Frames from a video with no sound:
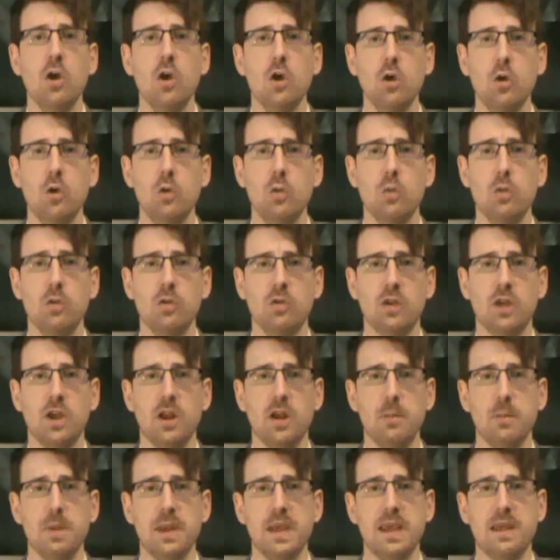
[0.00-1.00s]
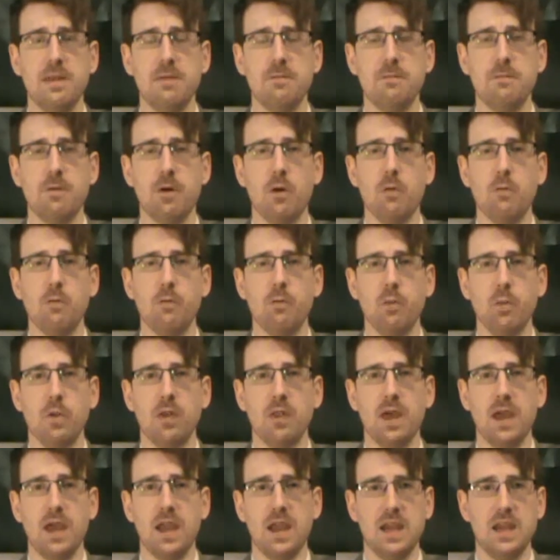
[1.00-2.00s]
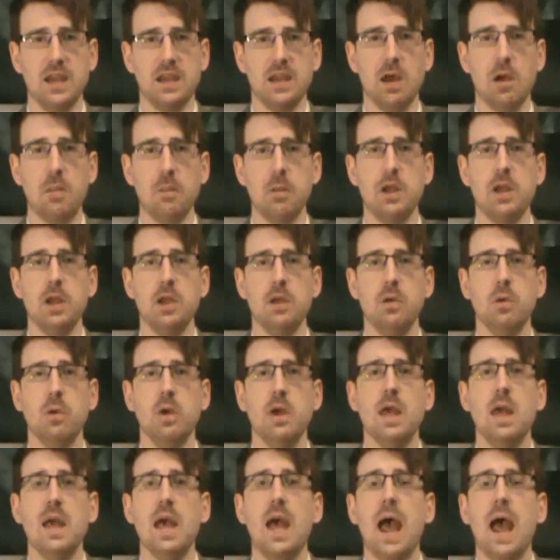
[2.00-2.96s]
who was going to be involved with AEW.